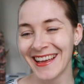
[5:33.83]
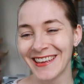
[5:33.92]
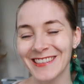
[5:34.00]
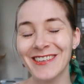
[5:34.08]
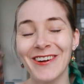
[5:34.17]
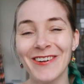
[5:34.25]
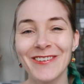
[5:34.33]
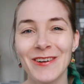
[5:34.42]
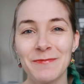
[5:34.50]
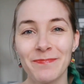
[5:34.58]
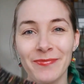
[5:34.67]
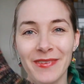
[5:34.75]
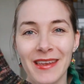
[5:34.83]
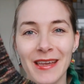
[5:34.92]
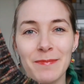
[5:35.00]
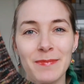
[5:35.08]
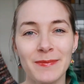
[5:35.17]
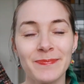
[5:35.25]
So,
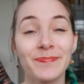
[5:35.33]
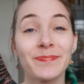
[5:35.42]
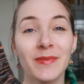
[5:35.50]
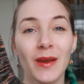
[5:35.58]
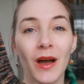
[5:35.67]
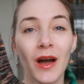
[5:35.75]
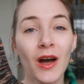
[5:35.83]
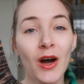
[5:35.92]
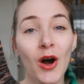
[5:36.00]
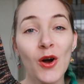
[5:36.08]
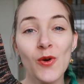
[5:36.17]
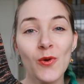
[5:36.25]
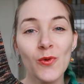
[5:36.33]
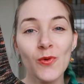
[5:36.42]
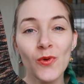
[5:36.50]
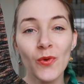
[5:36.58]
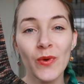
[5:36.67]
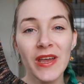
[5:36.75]
yep, a
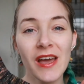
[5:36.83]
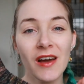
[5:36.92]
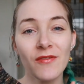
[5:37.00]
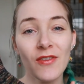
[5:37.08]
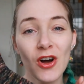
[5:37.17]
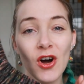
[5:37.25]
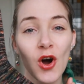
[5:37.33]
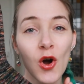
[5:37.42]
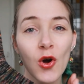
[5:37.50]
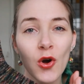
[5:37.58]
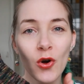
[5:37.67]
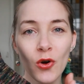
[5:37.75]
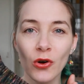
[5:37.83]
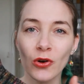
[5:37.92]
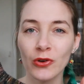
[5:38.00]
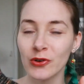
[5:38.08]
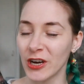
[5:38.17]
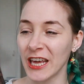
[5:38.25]
hoe, we have a
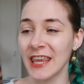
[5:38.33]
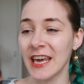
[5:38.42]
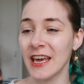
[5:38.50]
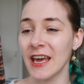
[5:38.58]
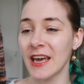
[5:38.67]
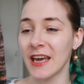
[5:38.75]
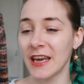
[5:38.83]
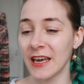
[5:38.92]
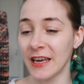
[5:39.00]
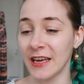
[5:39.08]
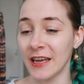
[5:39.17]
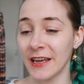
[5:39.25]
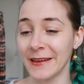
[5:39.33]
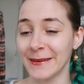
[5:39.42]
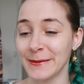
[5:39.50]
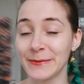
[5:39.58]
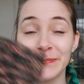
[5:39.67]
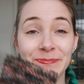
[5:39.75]
hoe, yay!
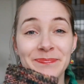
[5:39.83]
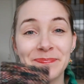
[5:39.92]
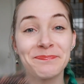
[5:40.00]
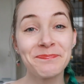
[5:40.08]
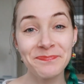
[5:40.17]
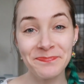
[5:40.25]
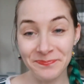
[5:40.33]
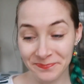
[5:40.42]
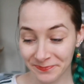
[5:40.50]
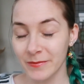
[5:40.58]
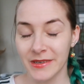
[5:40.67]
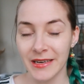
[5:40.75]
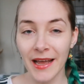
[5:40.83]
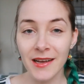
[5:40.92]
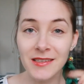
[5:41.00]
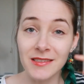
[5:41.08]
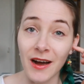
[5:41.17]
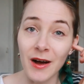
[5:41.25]

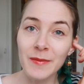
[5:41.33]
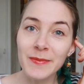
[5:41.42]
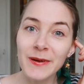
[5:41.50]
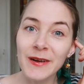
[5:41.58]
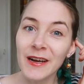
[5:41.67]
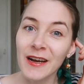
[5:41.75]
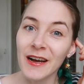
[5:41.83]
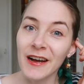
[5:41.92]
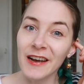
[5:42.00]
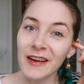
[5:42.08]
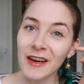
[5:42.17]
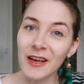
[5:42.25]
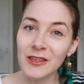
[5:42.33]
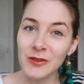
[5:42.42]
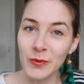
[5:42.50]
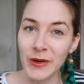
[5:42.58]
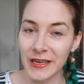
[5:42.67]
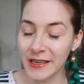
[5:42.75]
Next up, last
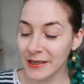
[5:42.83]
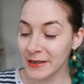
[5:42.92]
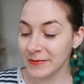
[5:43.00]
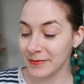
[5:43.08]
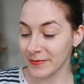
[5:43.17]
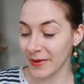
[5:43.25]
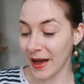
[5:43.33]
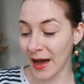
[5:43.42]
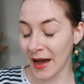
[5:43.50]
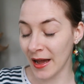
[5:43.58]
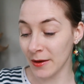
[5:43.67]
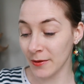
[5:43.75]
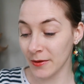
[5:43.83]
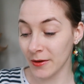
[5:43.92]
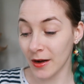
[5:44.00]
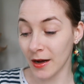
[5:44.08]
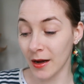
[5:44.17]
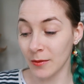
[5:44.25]
week I
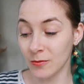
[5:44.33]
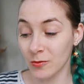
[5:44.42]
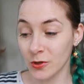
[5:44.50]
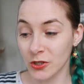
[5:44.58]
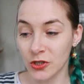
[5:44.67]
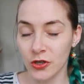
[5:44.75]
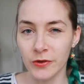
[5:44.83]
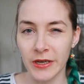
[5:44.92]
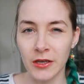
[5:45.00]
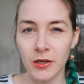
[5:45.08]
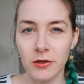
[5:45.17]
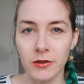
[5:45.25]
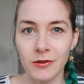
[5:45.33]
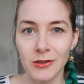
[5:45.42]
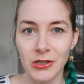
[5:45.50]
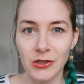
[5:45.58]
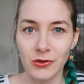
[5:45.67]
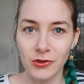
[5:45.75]
was showing you
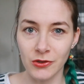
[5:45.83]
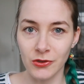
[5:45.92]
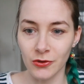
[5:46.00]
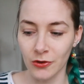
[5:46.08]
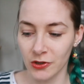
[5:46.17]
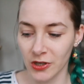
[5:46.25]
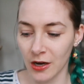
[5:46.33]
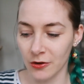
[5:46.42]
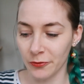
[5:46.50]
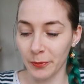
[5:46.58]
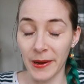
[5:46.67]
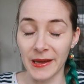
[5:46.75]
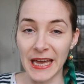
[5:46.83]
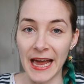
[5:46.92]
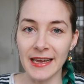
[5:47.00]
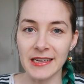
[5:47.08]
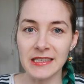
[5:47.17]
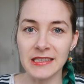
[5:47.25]
those socks out of my
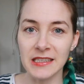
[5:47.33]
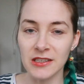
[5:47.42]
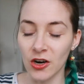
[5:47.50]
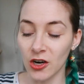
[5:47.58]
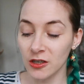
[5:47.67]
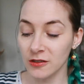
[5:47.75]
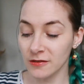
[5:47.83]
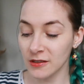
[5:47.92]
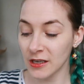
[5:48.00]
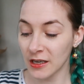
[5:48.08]
Galaxy yarn.